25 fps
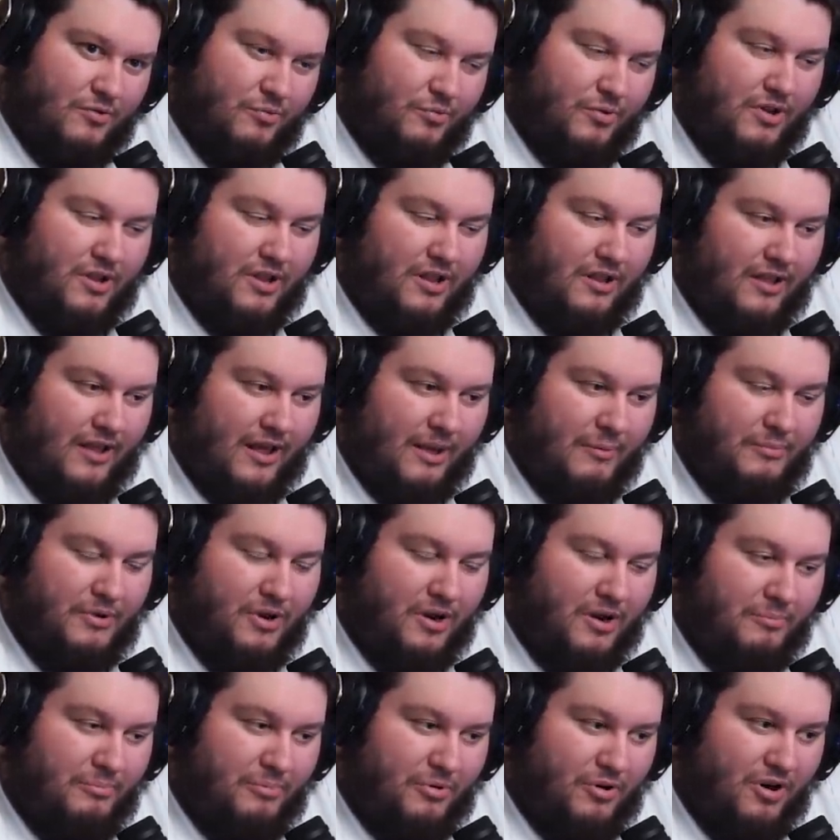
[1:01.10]
Well, I'm
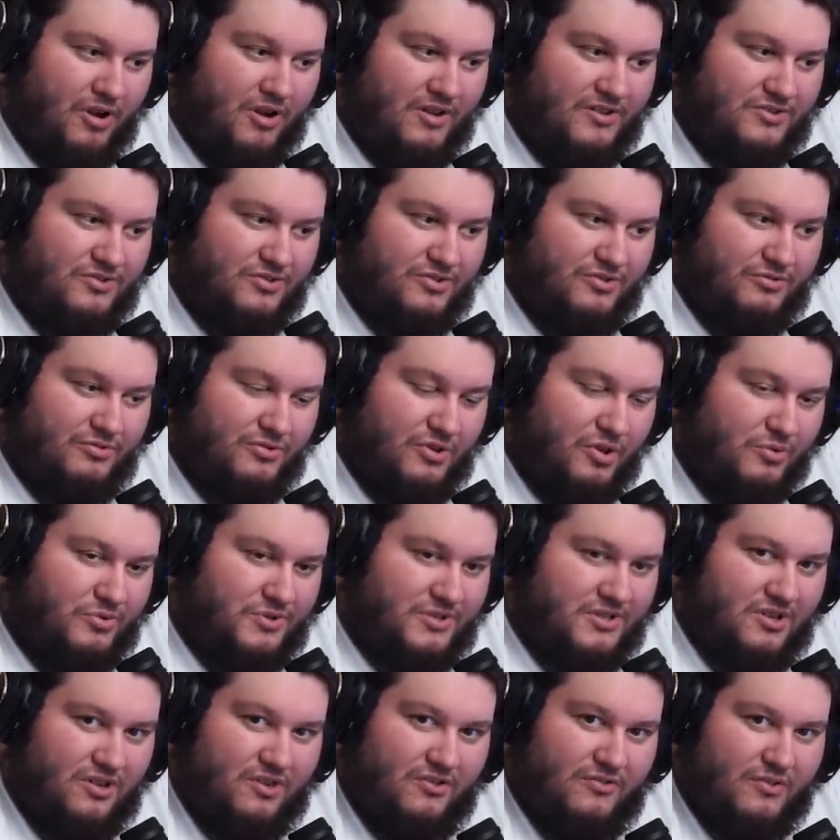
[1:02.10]
not bronze or low
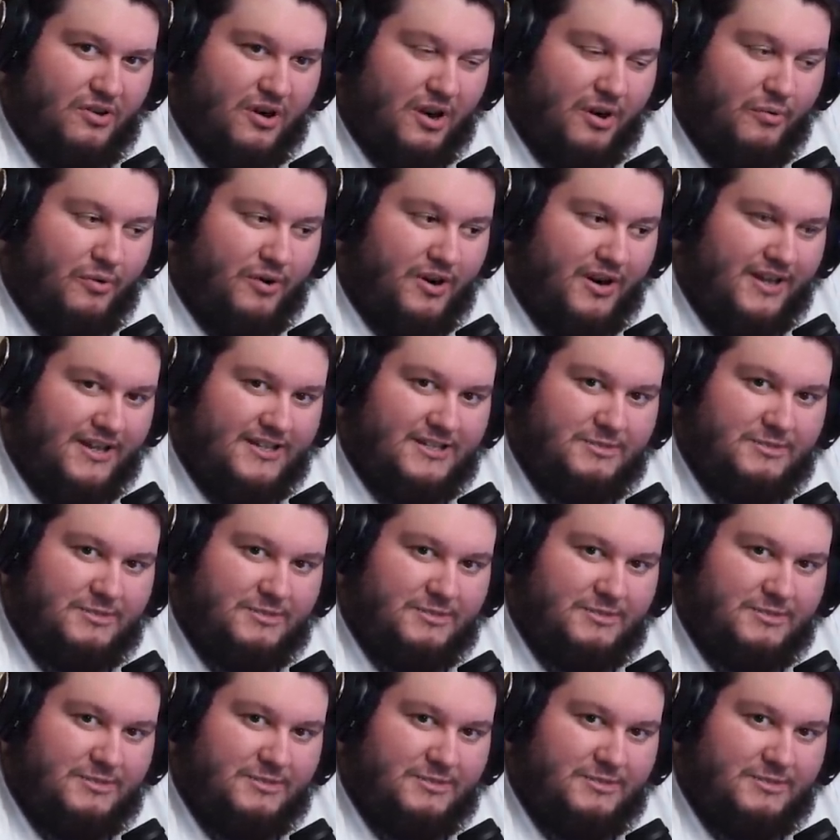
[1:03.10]
silver. I want to get